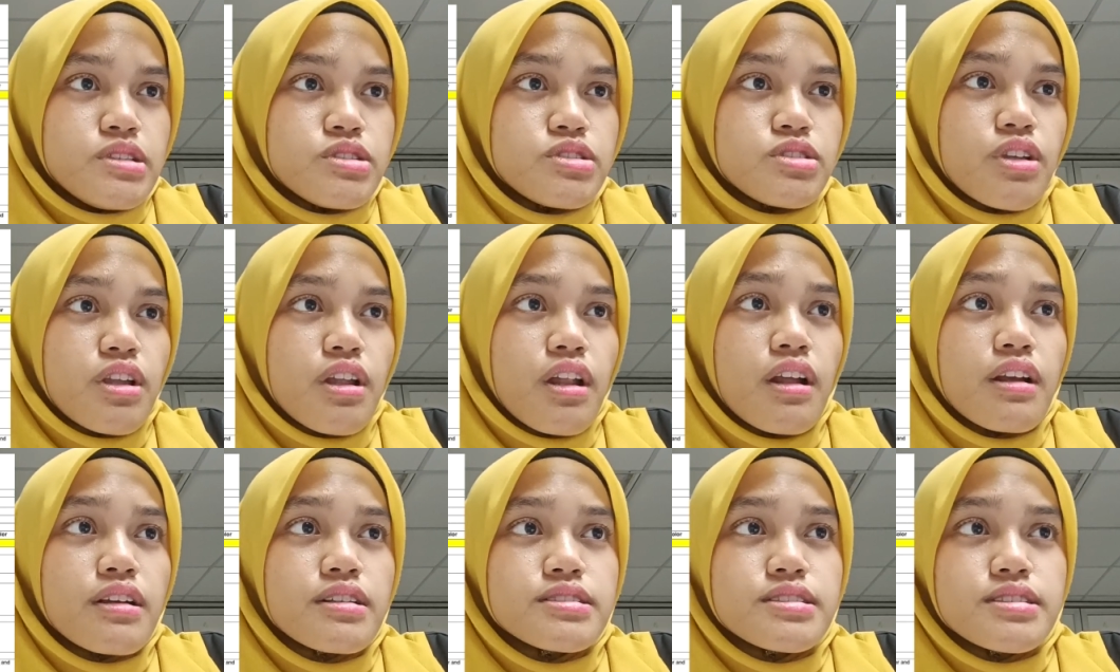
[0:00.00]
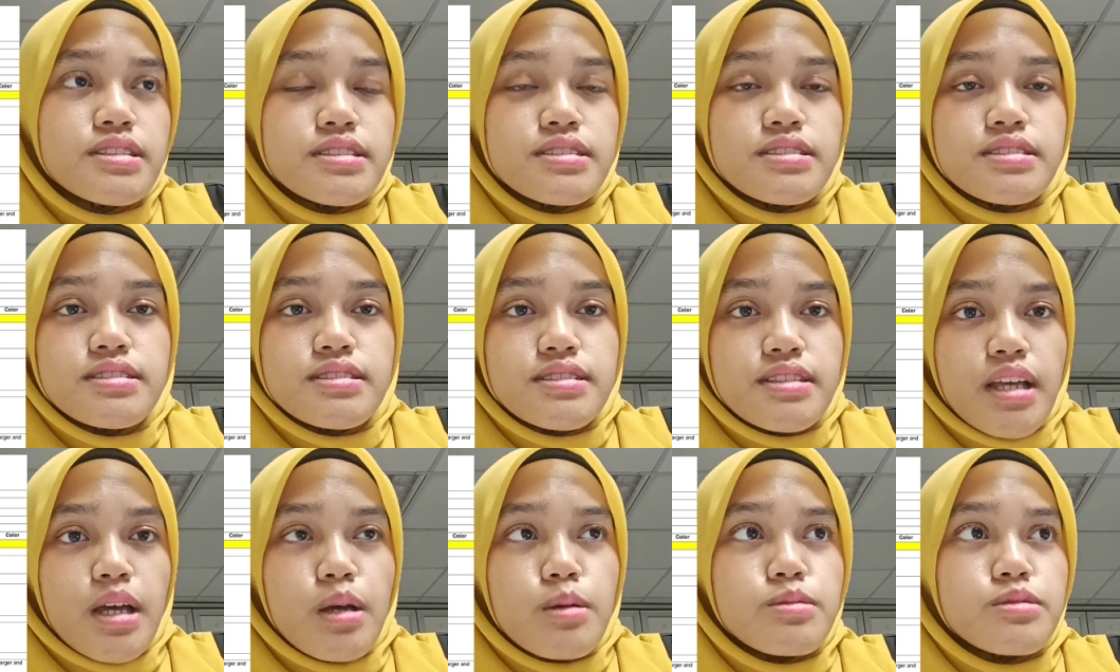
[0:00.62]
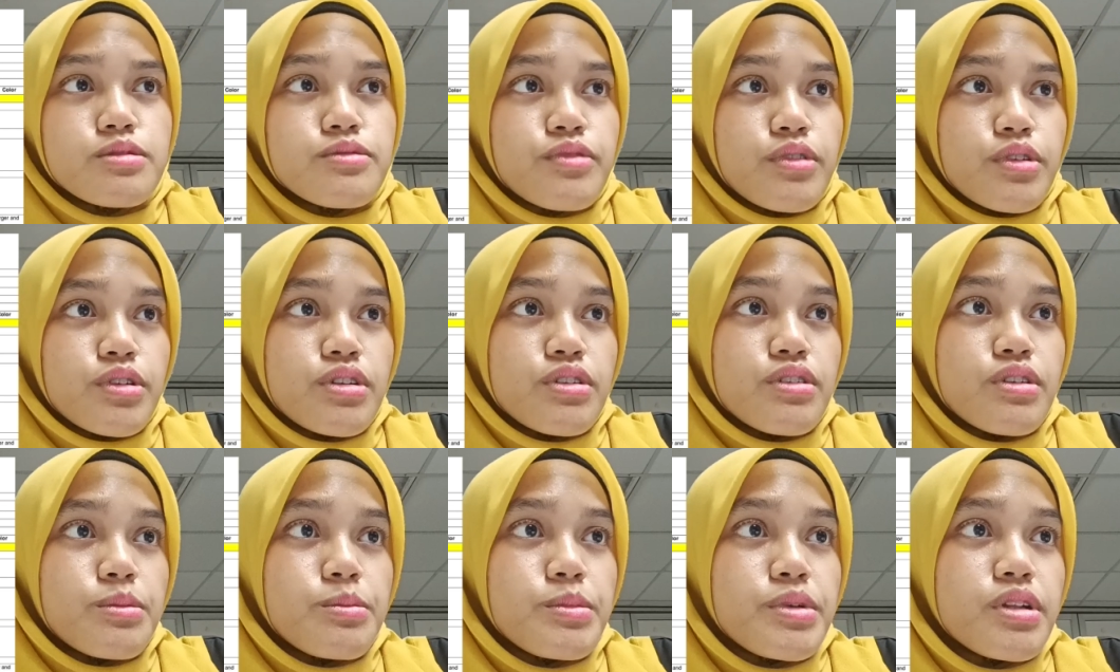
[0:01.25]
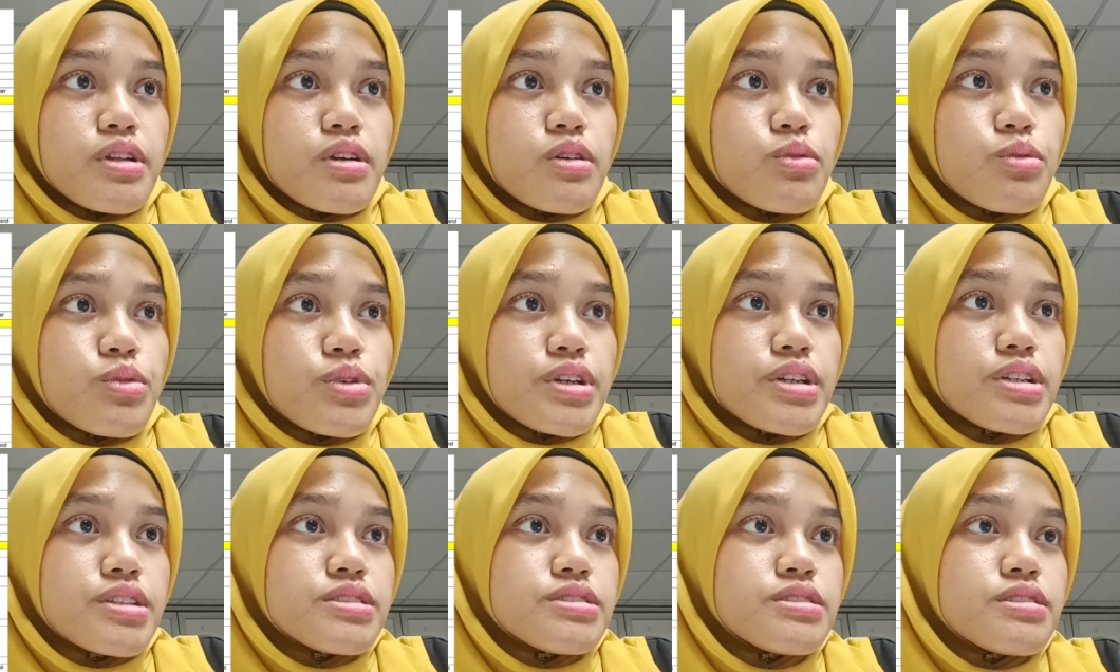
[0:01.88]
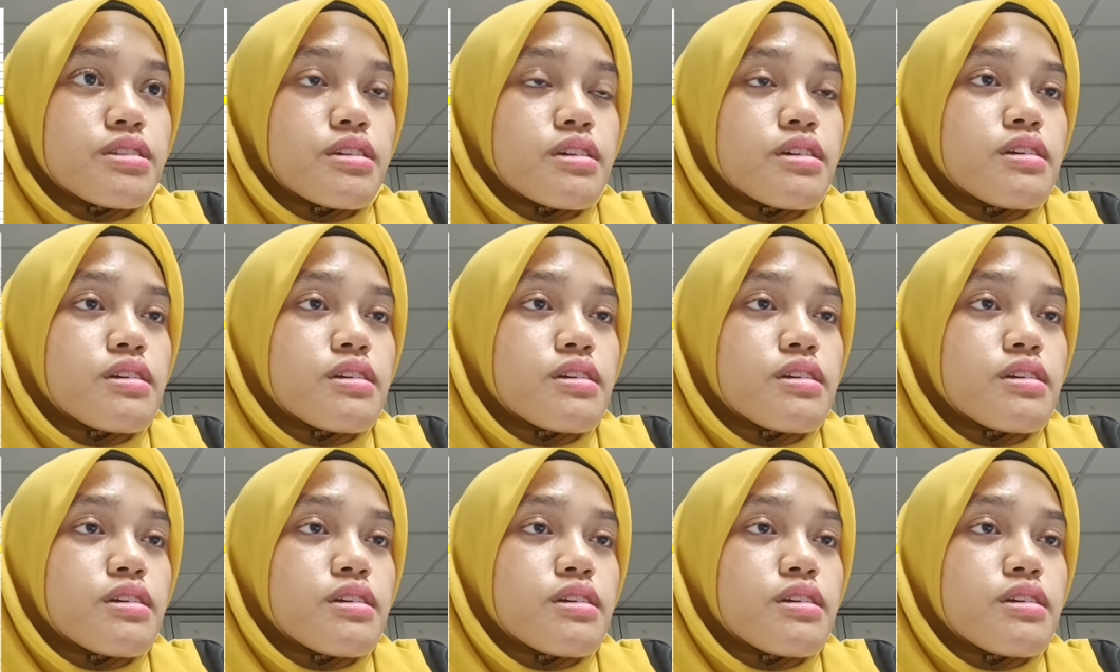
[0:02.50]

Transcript: So there are 6 steps for the remedial works.